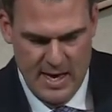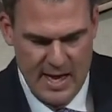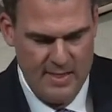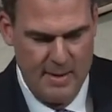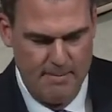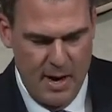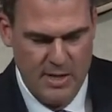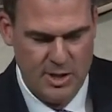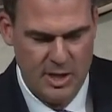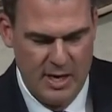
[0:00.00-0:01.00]
in the
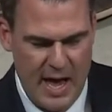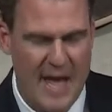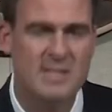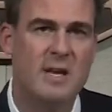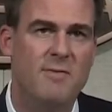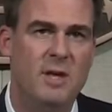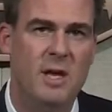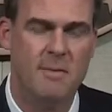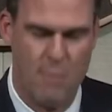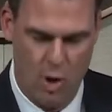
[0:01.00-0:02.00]
budget as of the
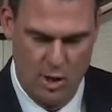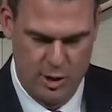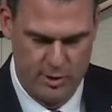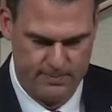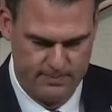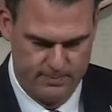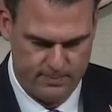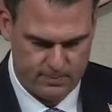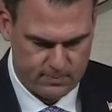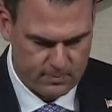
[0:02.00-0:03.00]
end of March.
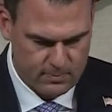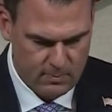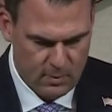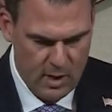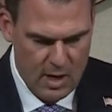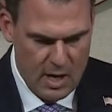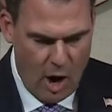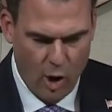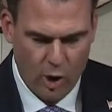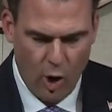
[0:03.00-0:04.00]

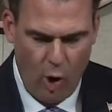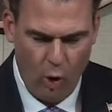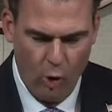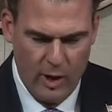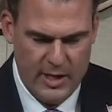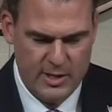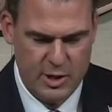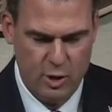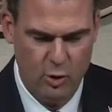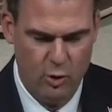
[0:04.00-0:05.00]
Our goal is
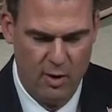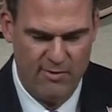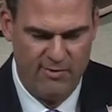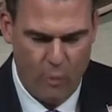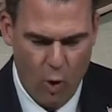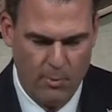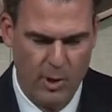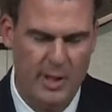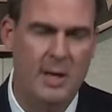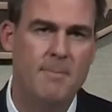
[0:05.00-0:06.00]
to
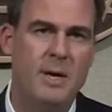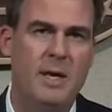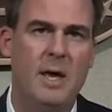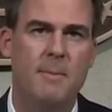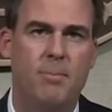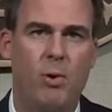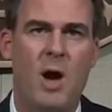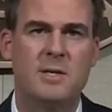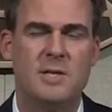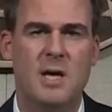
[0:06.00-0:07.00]
formally begin
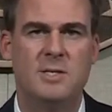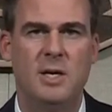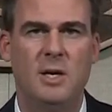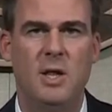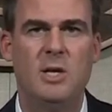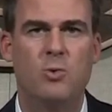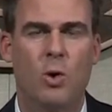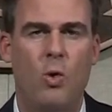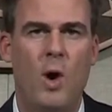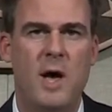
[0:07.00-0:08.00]
processing these
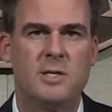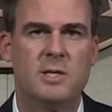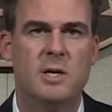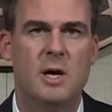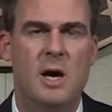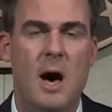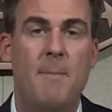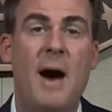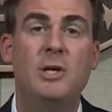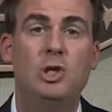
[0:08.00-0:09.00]
requests
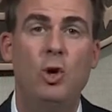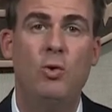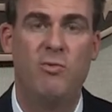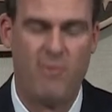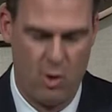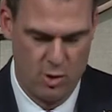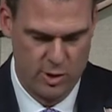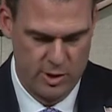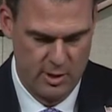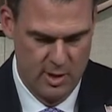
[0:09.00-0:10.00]
by June
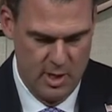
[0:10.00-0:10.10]
1st.